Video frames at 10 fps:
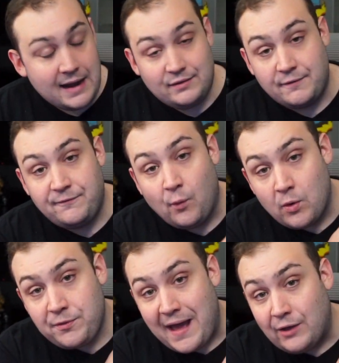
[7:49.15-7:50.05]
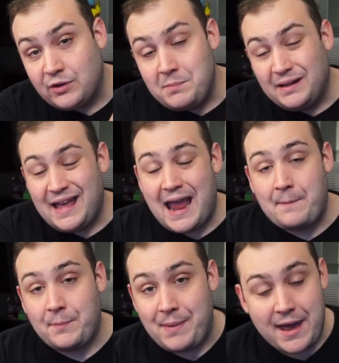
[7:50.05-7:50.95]
It is a 4,000
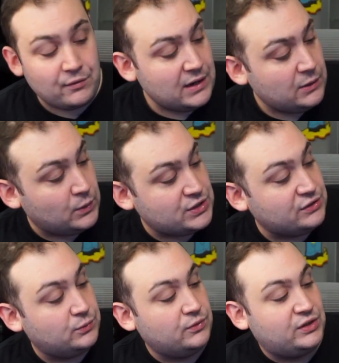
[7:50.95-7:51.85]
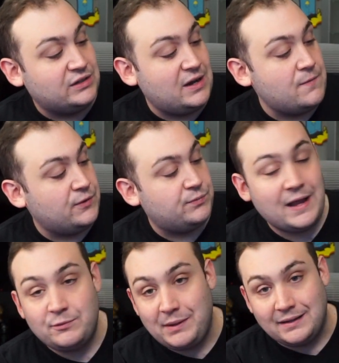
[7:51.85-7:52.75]
milliamp battery, which sits here in this
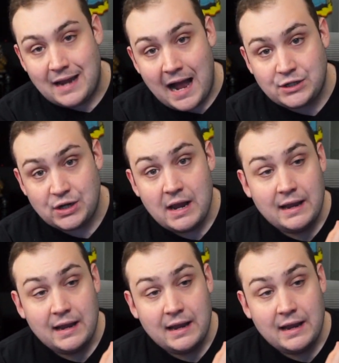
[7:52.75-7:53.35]
nice big notch.